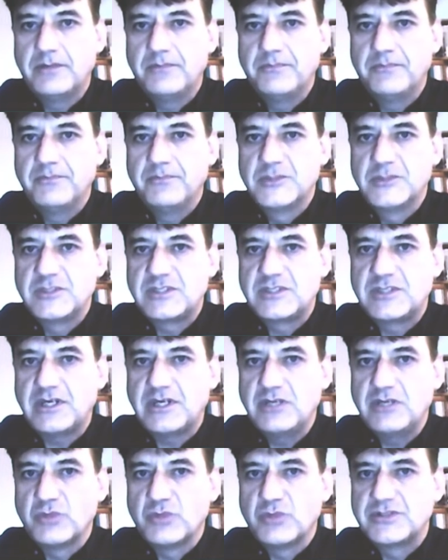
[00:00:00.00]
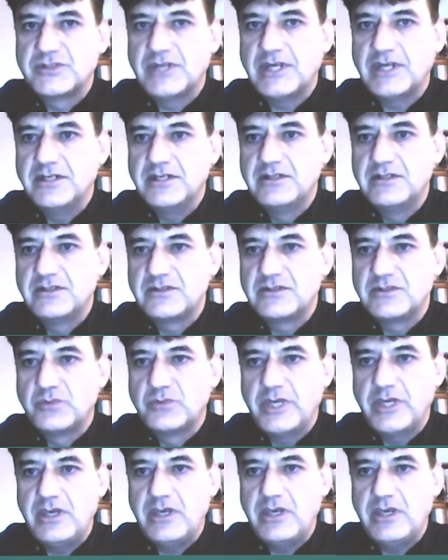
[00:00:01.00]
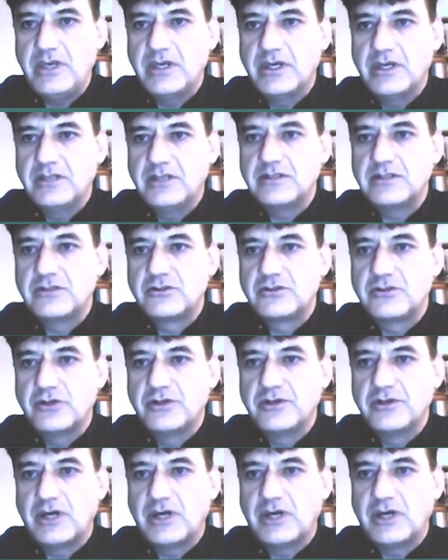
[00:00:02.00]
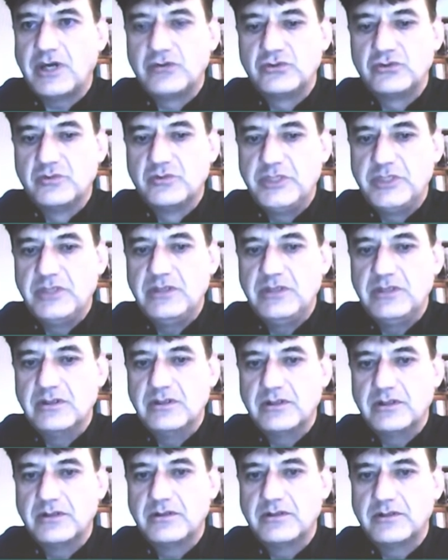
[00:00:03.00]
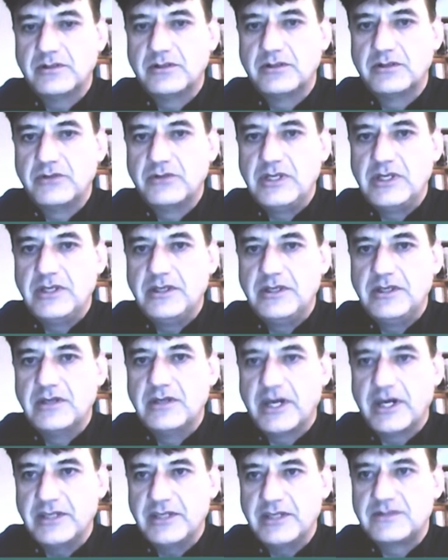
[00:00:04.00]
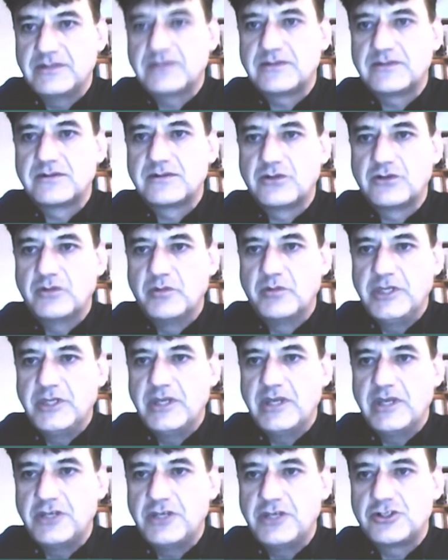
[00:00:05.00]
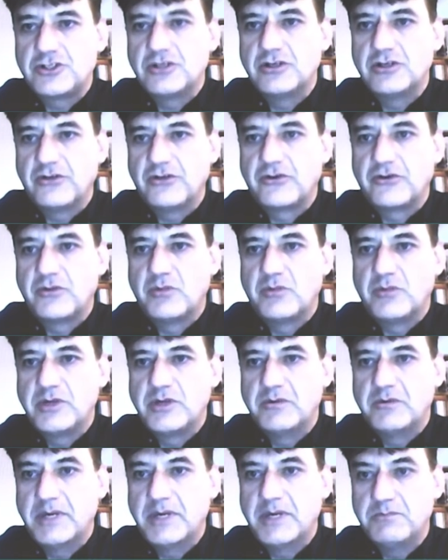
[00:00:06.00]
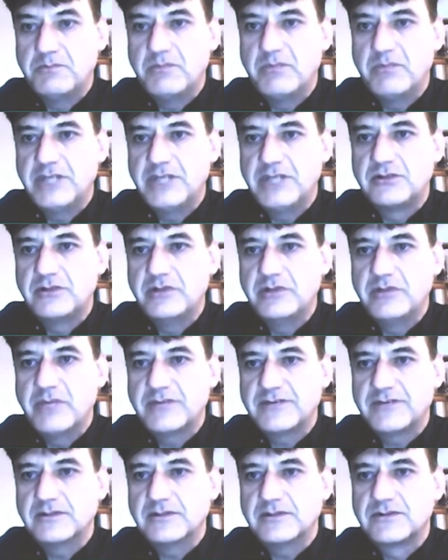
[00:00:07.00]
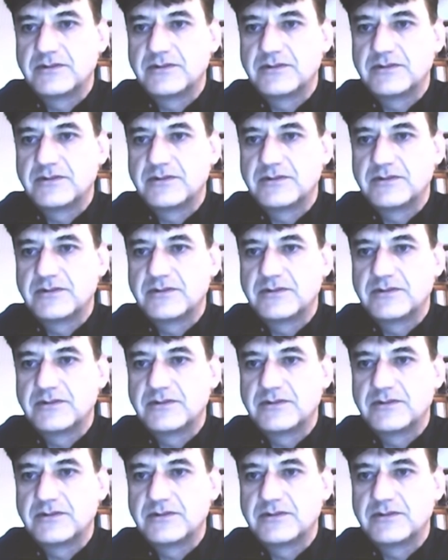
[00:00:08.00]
study was done in this way, and it turned out to be a really nice combination of complementary methods.